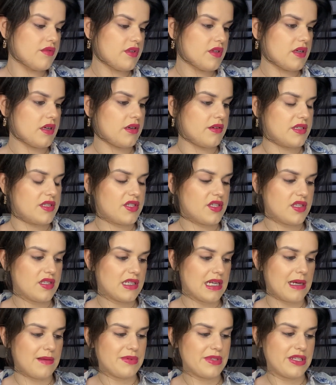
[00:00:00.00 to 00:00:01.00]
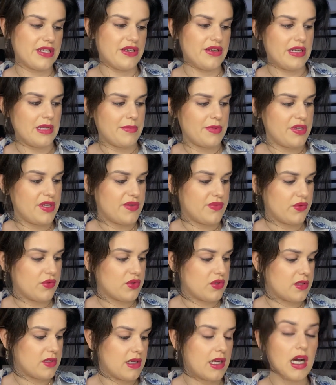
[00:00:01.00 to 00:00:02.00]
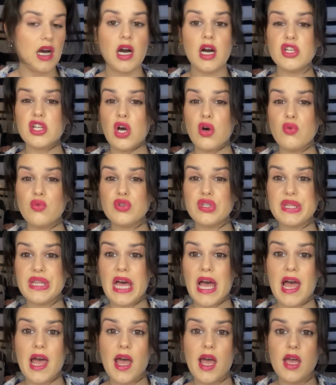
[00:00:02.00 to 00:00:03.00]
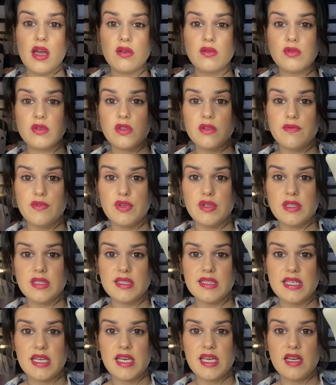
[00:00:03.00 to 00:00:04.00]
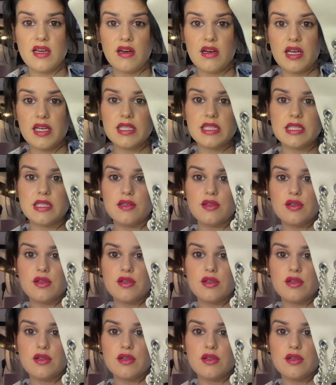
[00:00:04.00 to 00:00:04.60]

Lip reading: Oh, it's just absolutely beautiful. It's got some card holder there, you can see, guys.